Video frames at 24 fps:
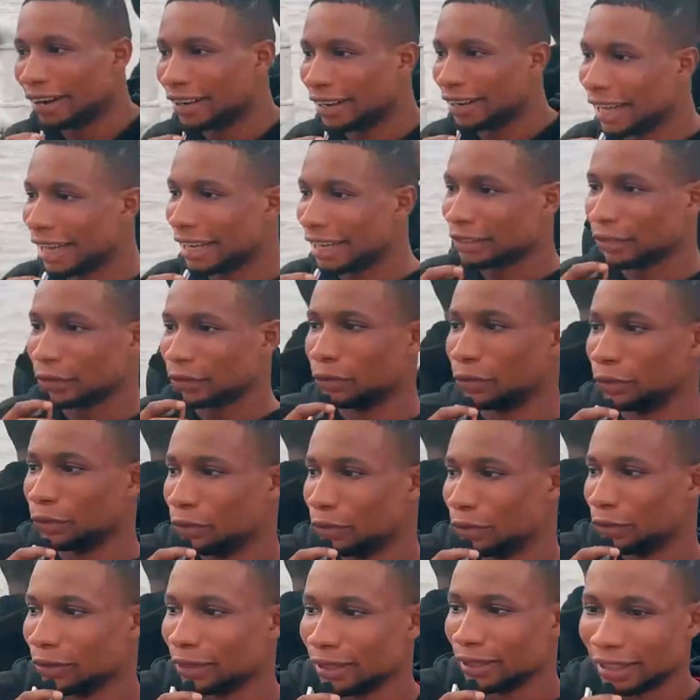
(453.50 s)
I would like
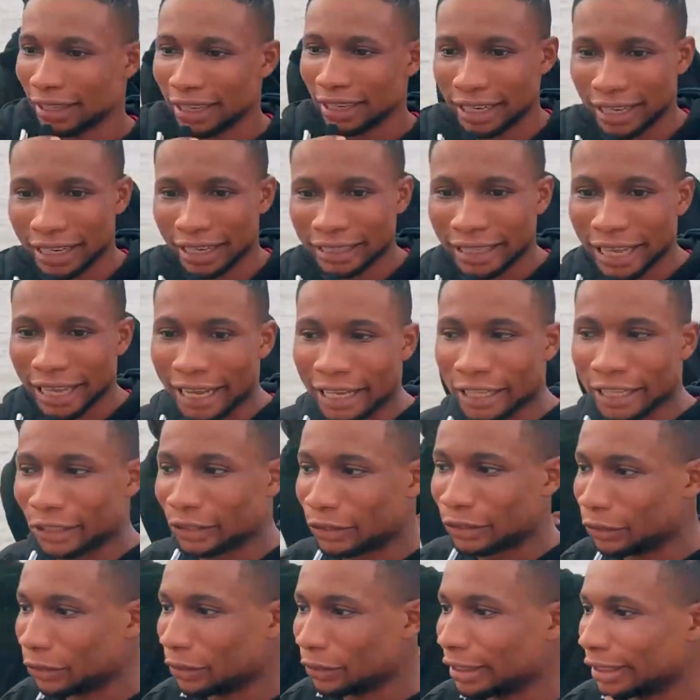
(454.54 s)
to enter
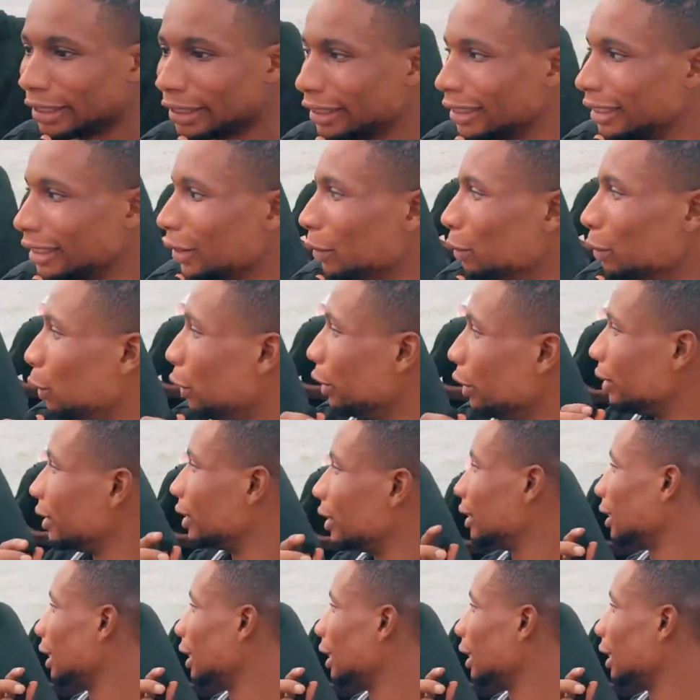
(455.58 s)
into this boat